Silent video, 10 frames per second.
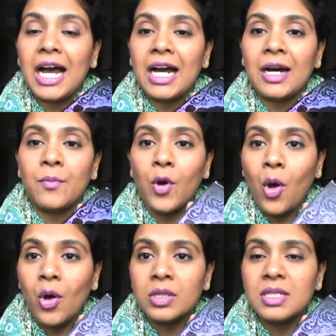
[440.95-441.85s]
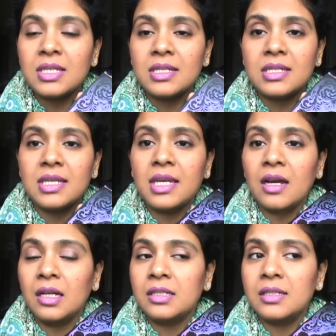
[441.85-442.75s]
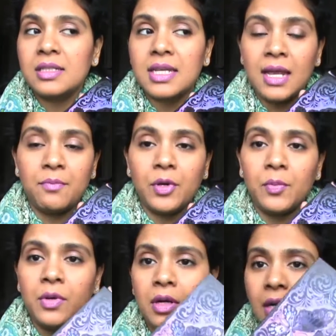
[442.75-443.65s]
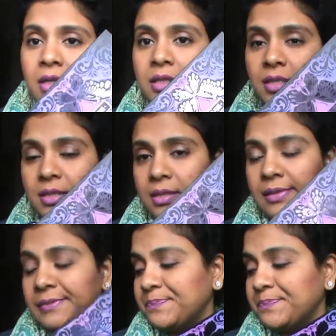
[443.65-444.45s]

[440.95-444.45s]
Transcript: uh, bronze sea colors and purple colors